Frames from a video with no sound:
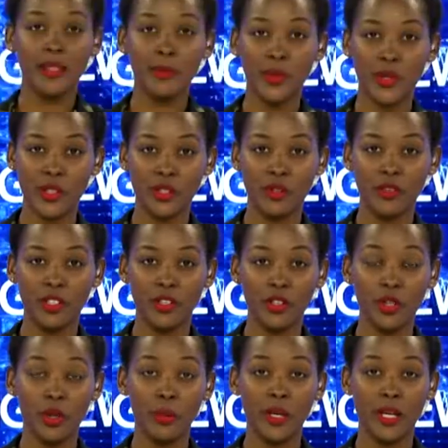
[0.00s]
boss of
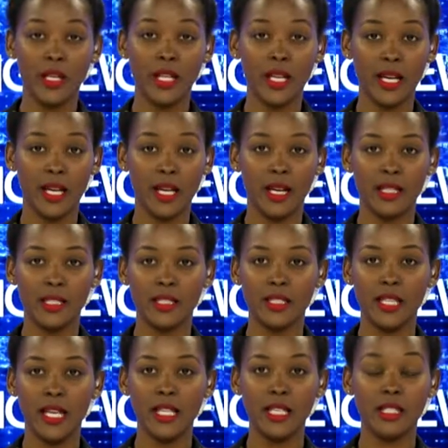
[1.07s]
Ethiopian Airlines
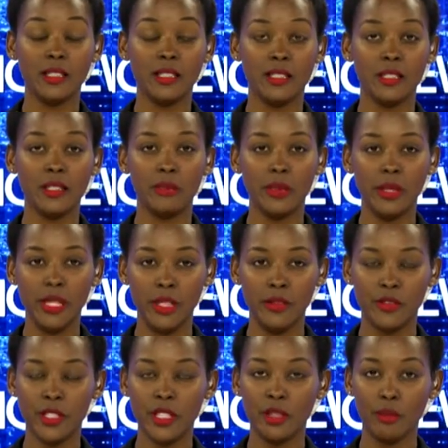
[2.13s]
said he still
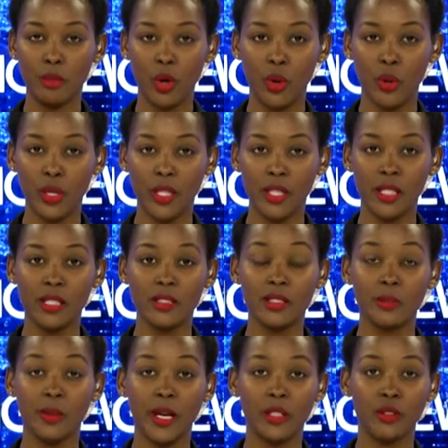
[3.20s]
believes in Boeing in
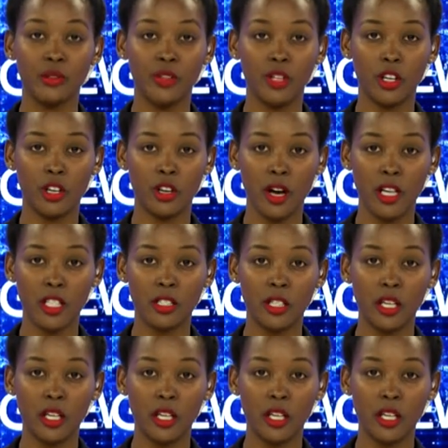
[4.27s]
spite of a crash